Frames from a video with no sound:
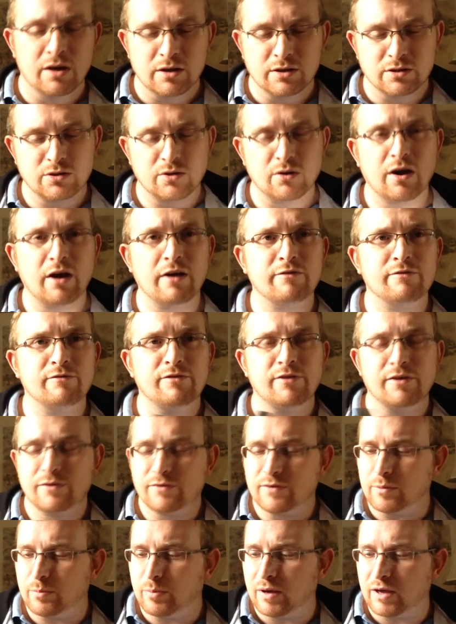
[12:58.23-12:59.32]
So I gave them
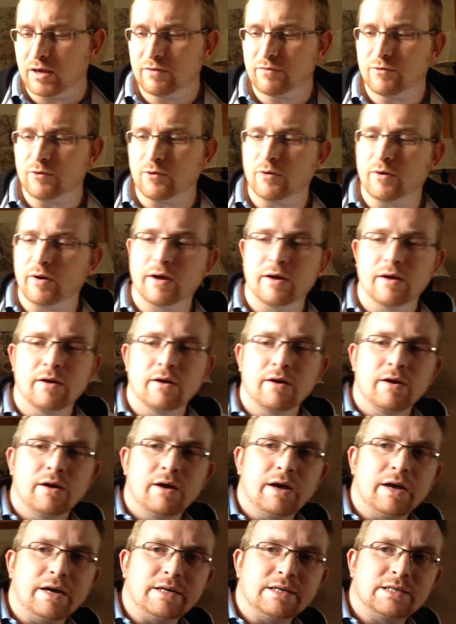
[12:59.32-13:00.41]
50p for it.
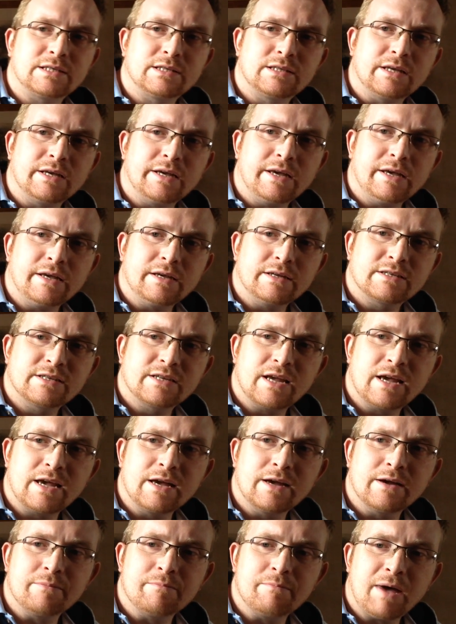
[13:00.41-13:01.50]
It's the
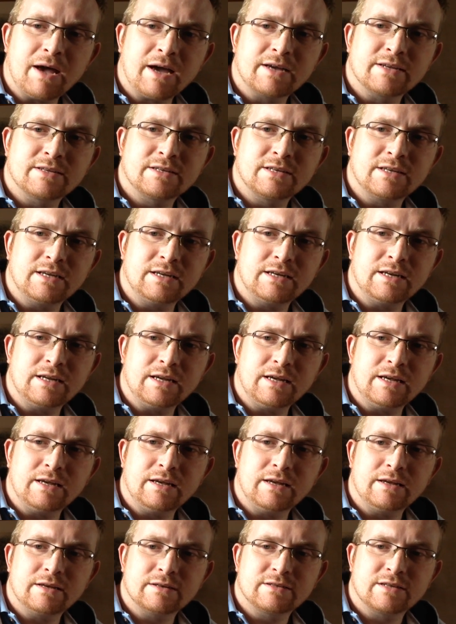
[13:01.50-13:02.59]
Sega Mega CD